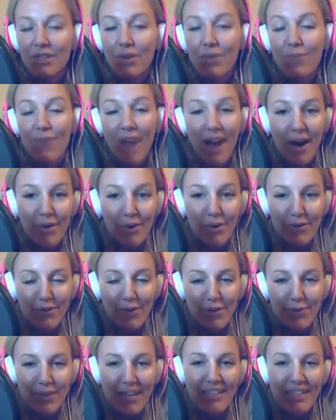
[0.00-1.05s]

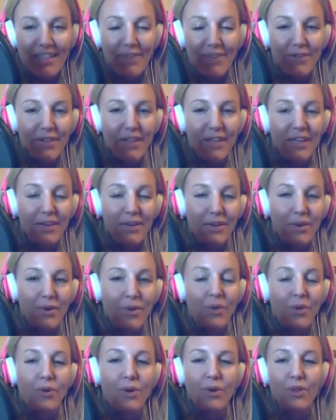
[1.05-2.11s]
powerful, because I feel like
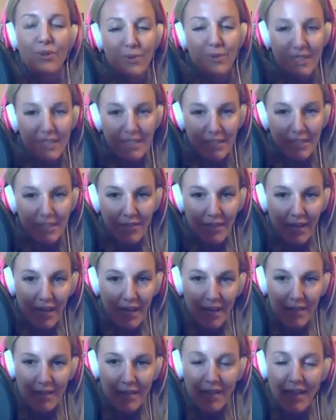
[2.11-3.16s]
on the receiving
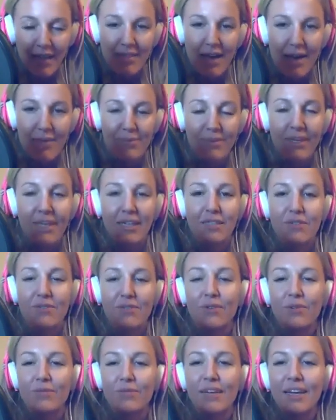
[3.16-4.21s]
end at that place
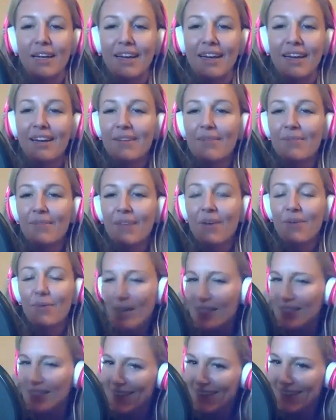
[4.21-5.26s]
for me, it
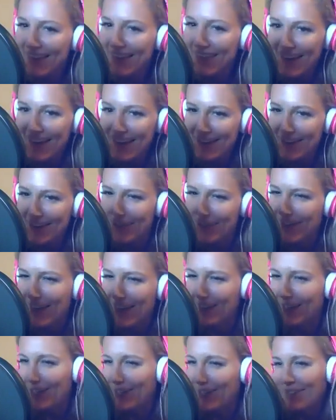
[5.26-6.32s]
wasn't like you were
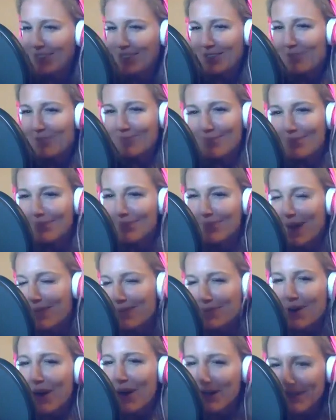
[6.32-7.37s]
like, I'm
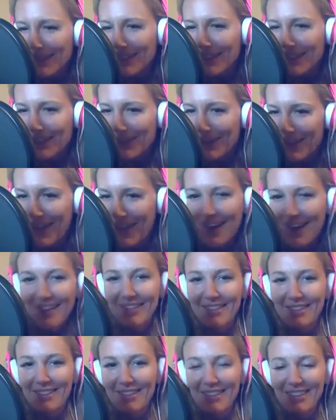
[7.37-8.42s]
calling you on that.
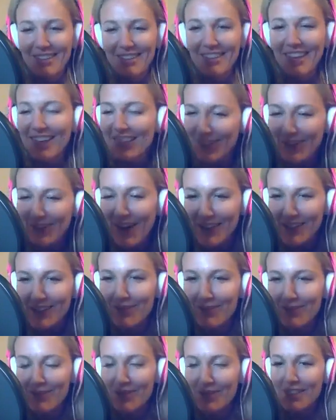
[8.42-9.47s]
Like you actually
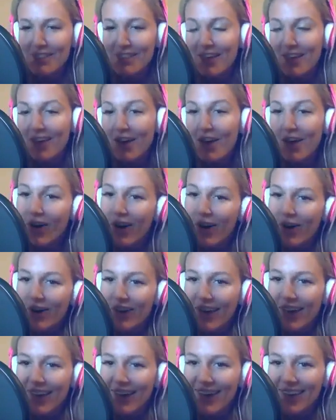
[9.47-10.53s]
were just like,
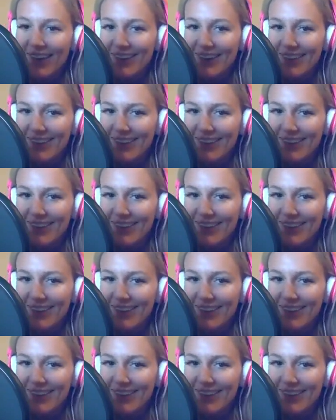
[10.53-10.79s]
okay.